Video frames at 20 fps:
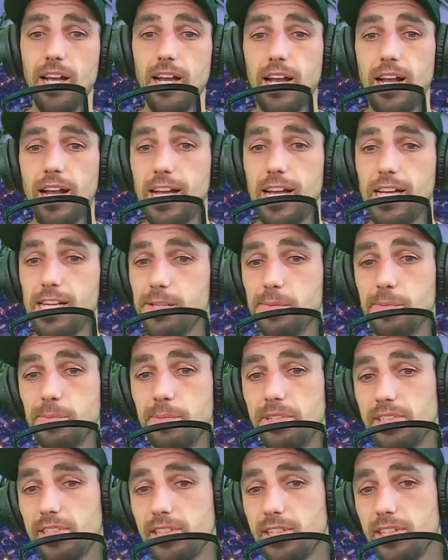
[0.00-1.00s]
Um, this
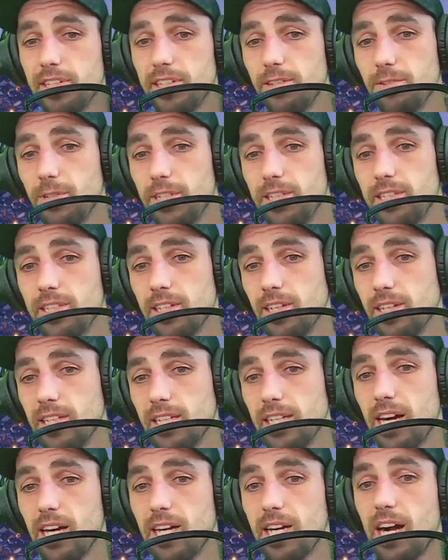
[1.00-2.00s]
guy recently
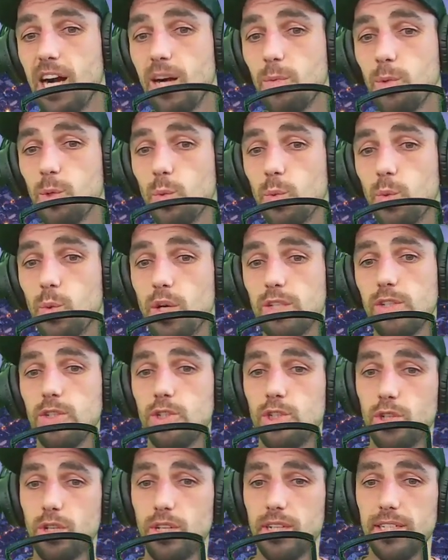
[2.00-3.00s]
got caught with one
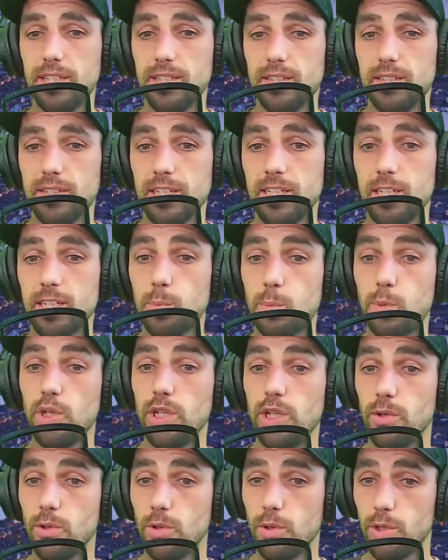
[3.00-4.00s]
joint in a
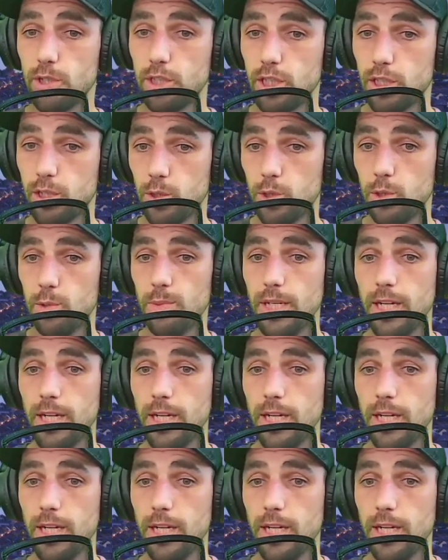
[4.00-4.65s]
pre-roll tube,